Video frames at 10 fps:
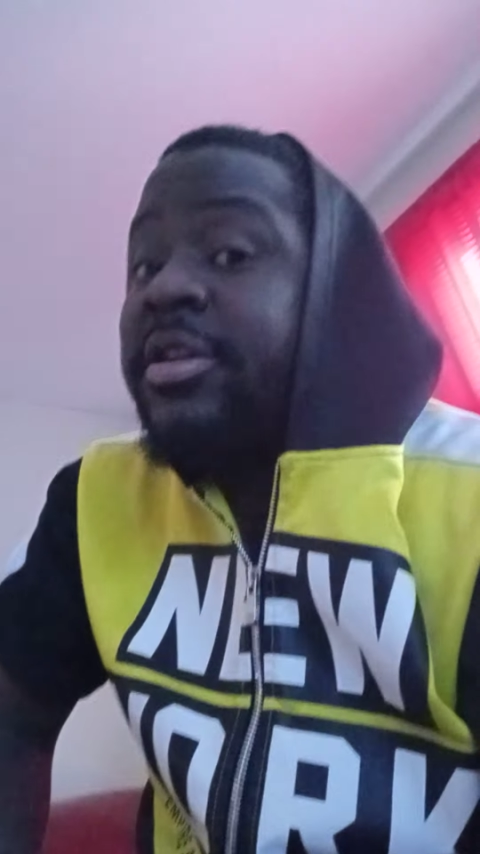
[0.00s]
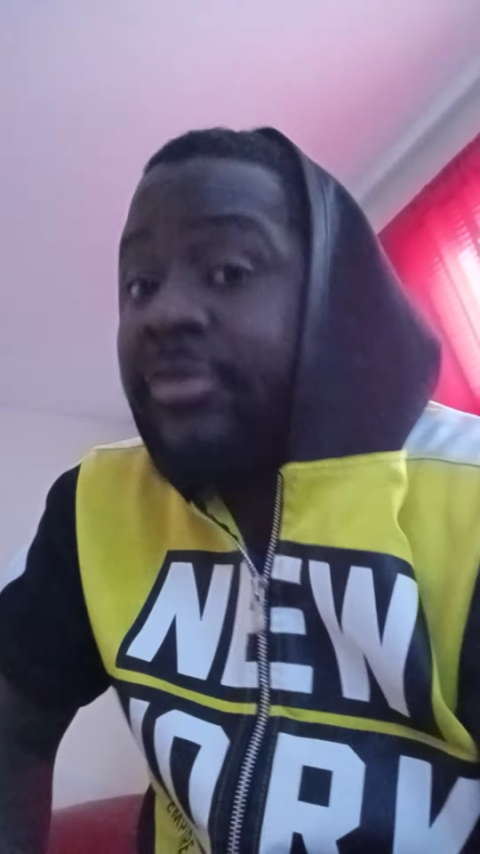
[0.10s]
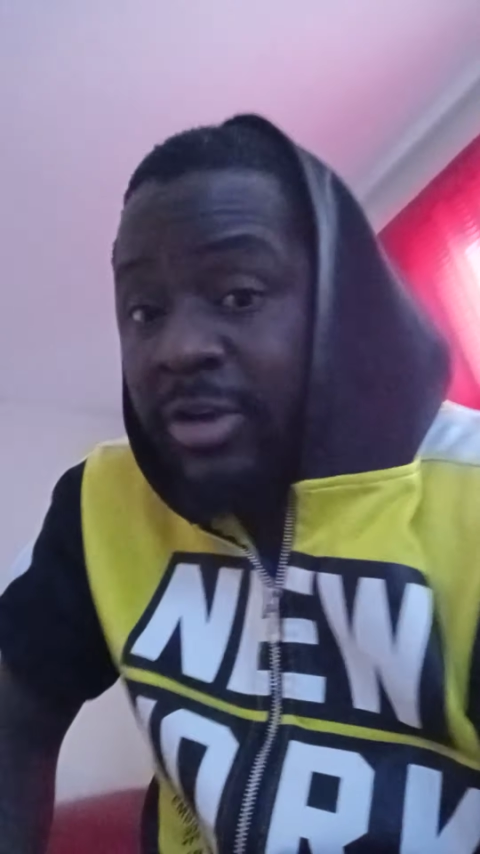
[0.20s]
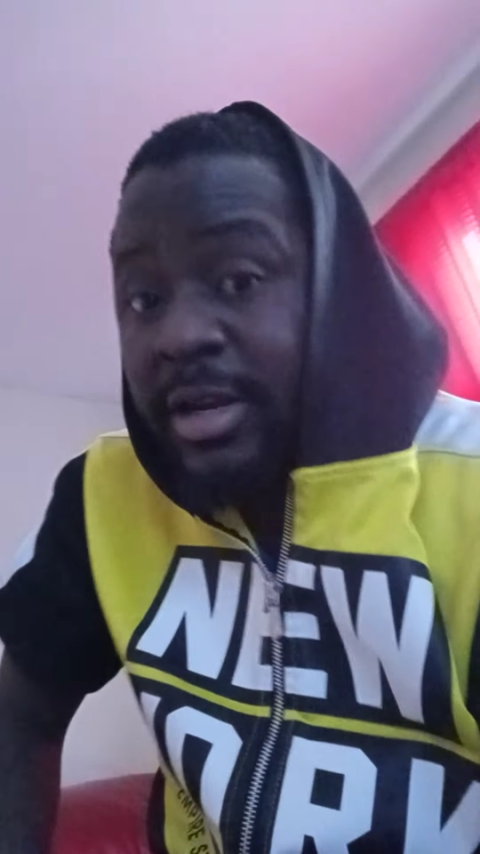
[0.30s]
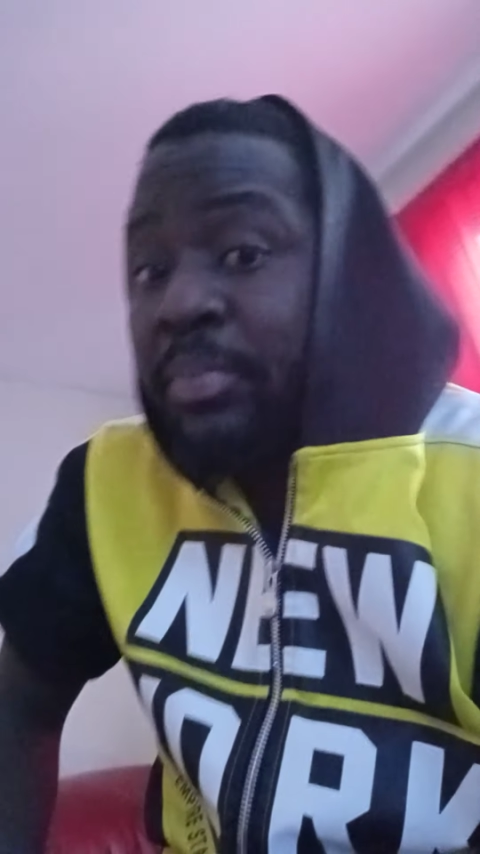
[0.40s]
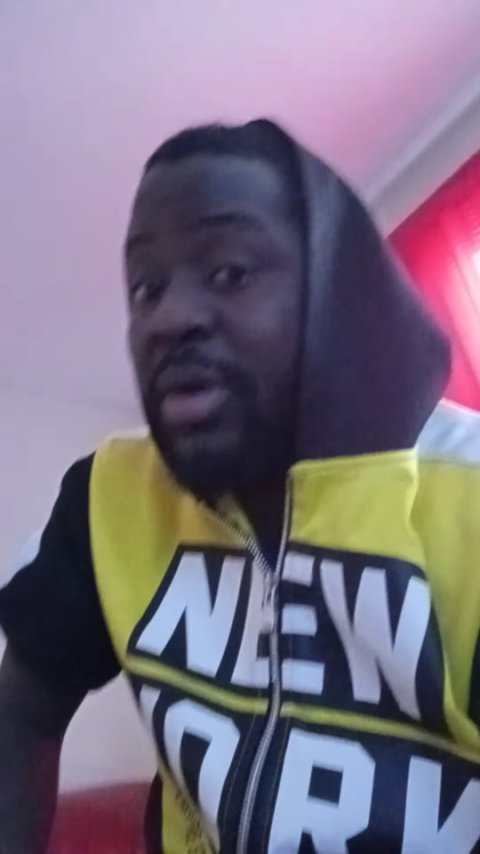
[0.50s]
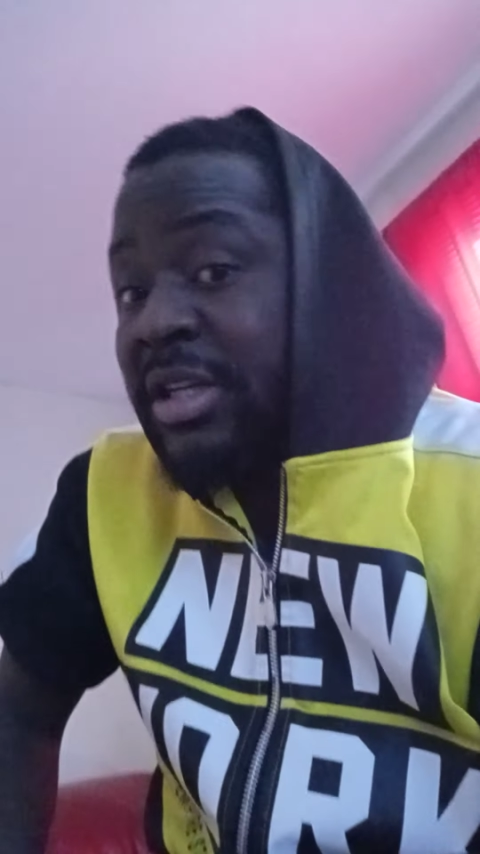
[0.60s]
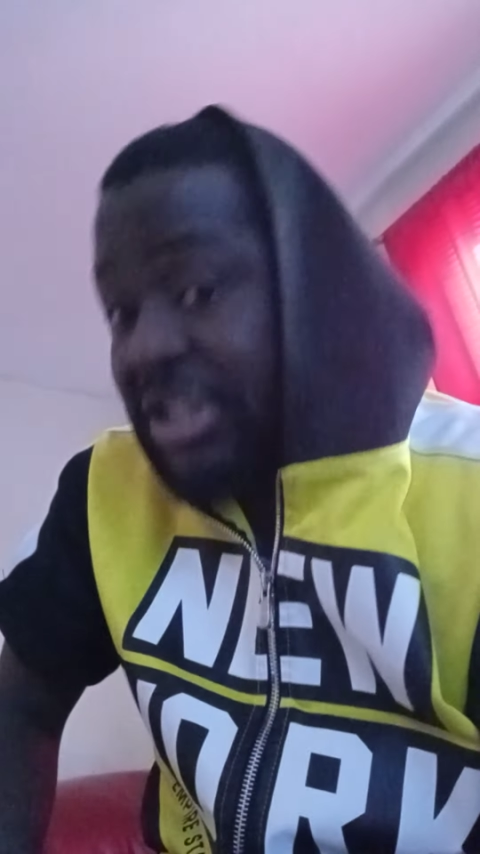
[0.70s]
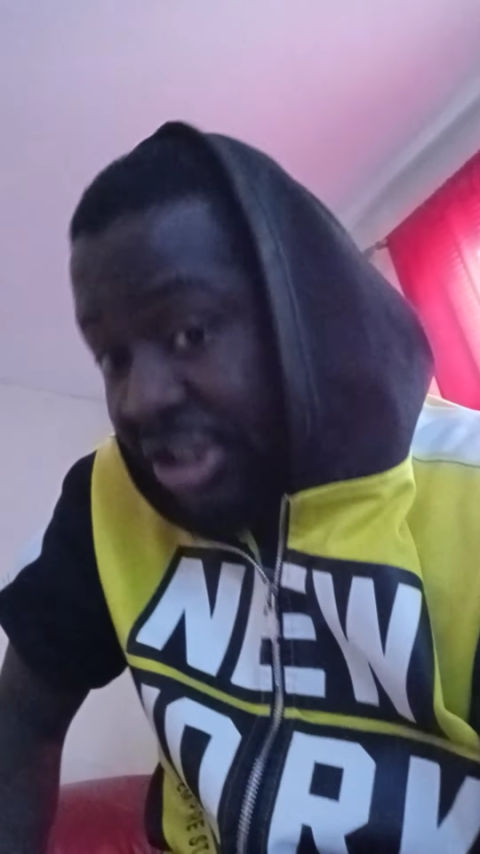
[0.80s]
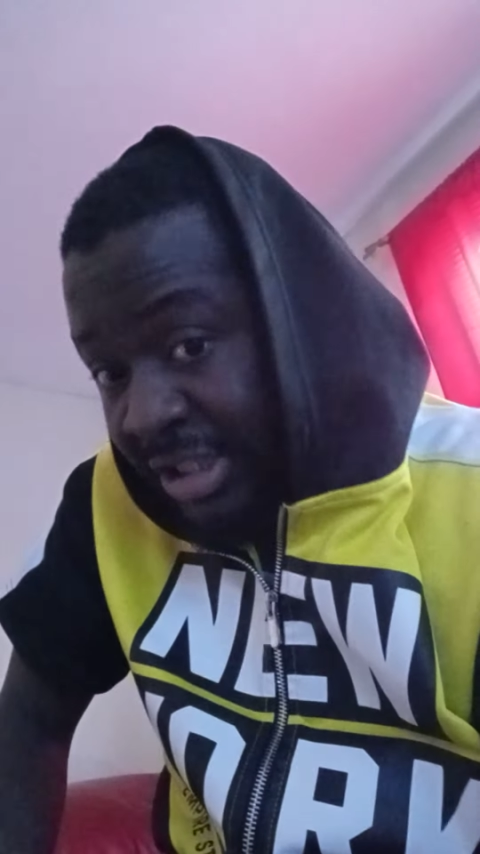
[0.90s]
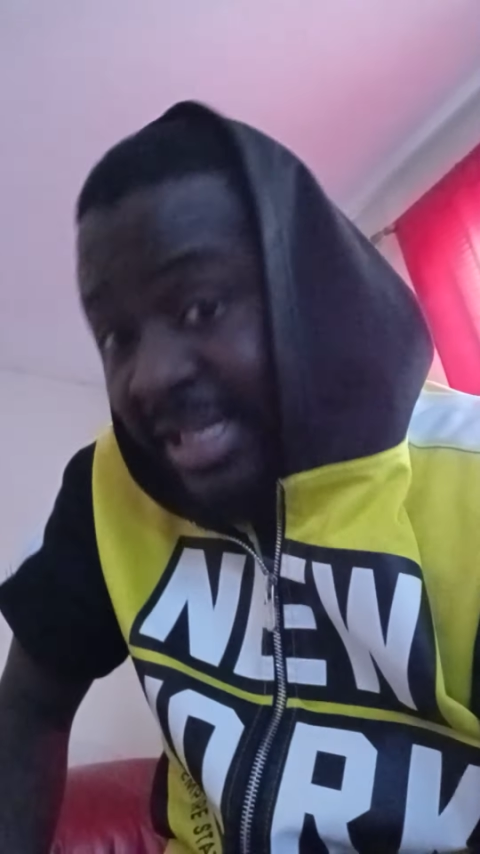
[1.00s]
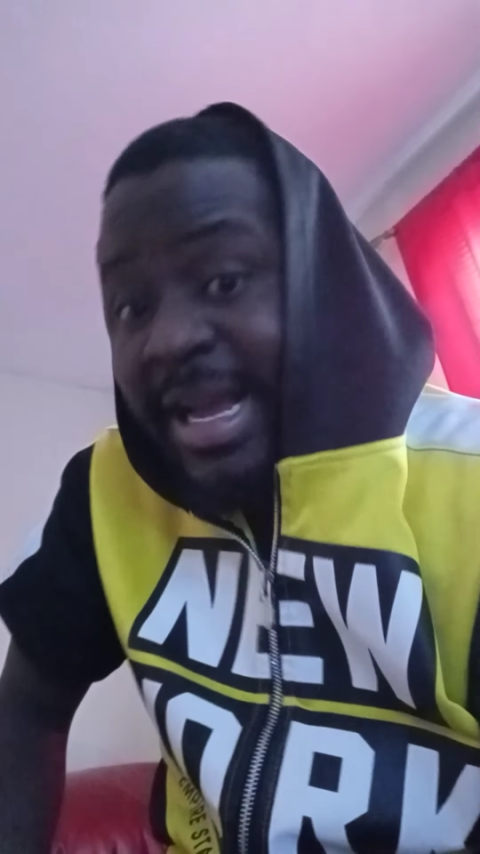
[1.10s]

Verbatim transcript: influence than politician.